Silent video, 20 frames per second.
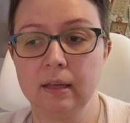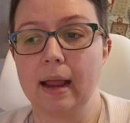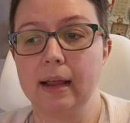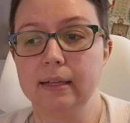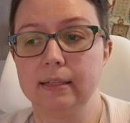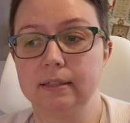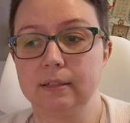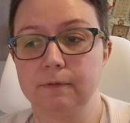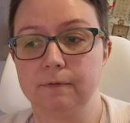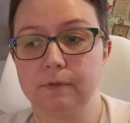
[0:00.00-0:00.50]

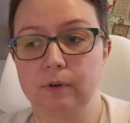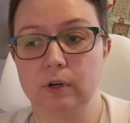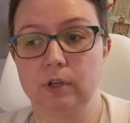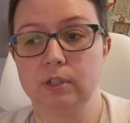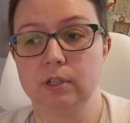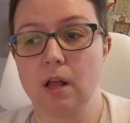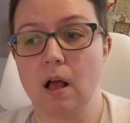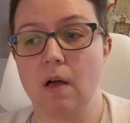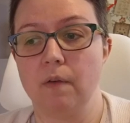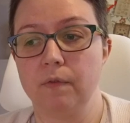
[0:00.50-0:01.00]
is the
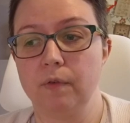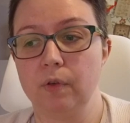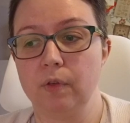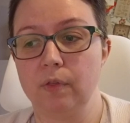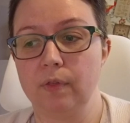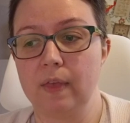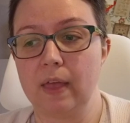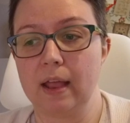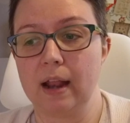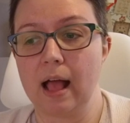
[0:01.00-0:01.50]
first novel
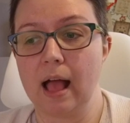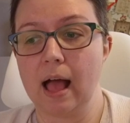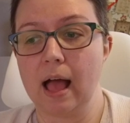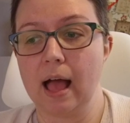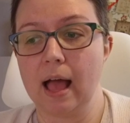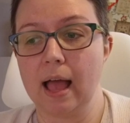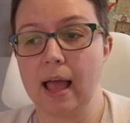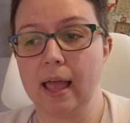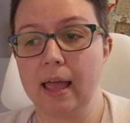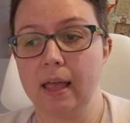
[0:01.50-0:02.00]
that
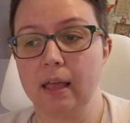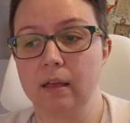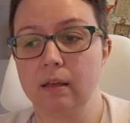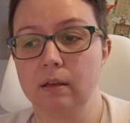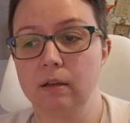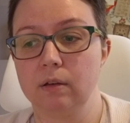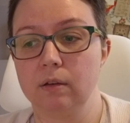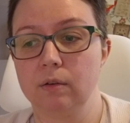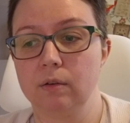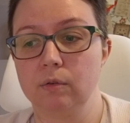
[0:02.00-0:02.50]
I